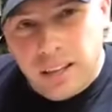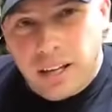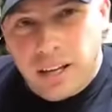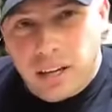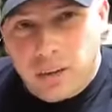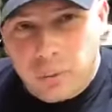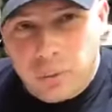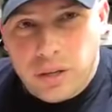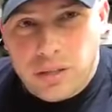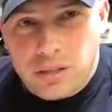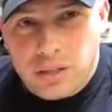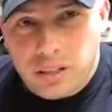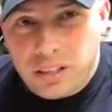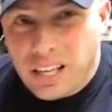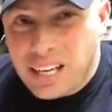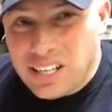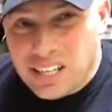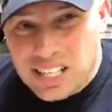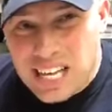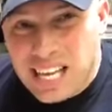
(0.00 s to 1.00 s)
the gun recently.
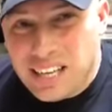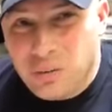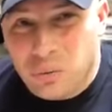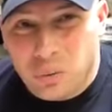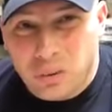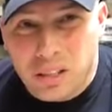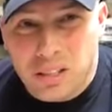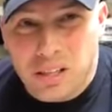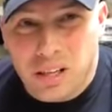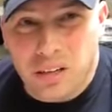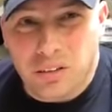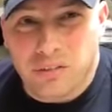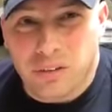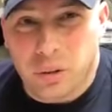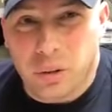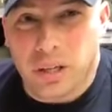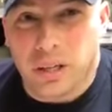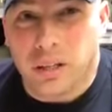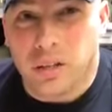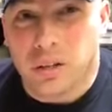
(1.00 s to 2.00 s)
I just hadn't really done a
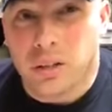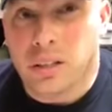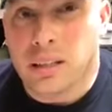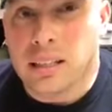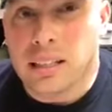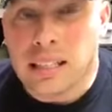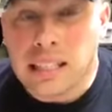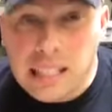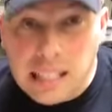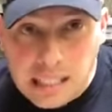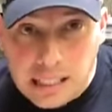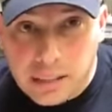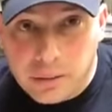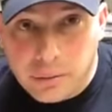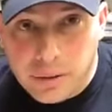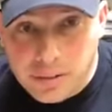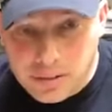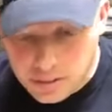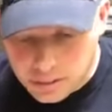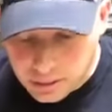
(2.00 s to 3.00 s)
very good cleaning
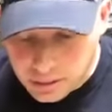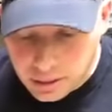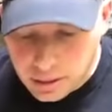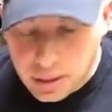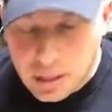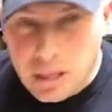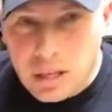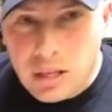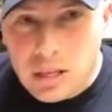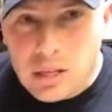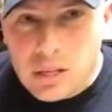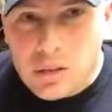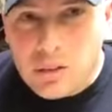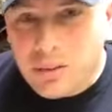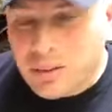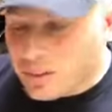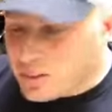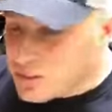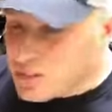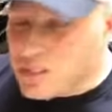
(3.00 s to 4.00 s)
recently.
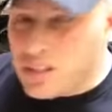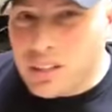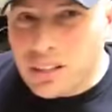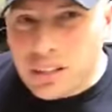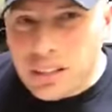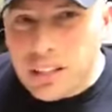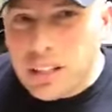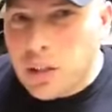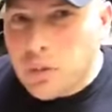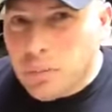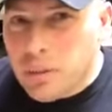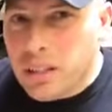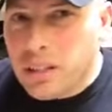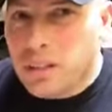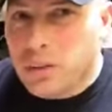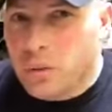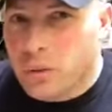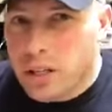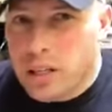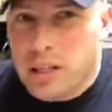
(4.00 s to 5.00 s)
There's still a little bit
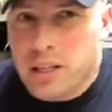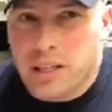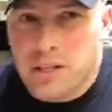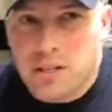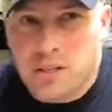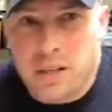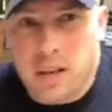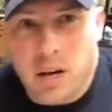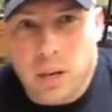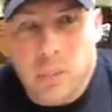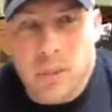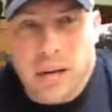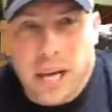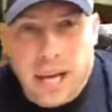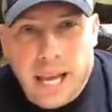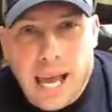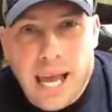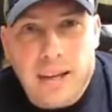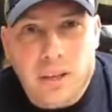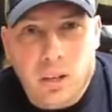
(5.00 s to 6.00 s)
of grittiness there, but I
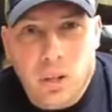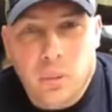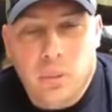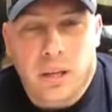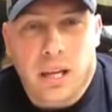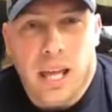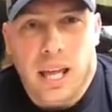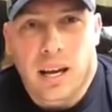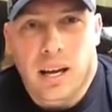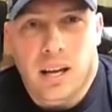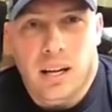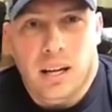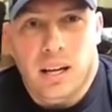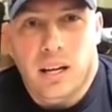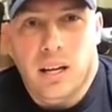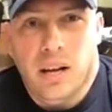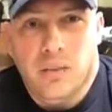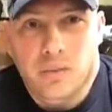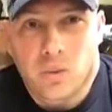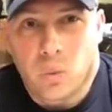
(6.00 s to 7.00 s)
had lubricated it
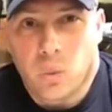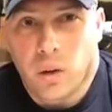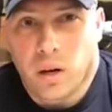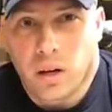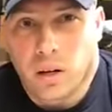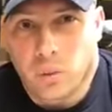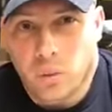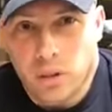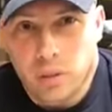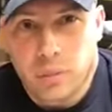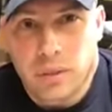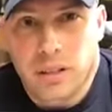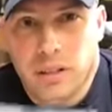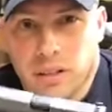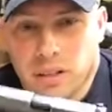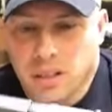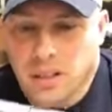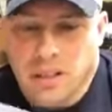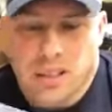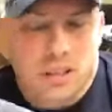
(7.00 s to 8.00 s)
enough to where it would have been
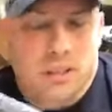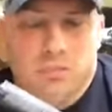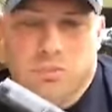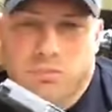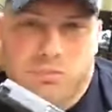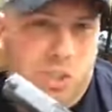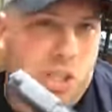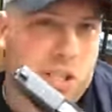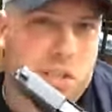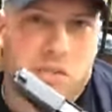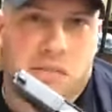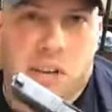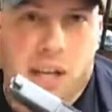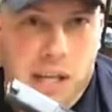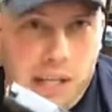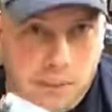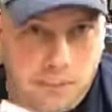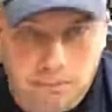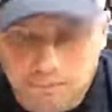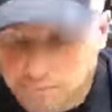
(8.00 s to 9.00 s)
just fine.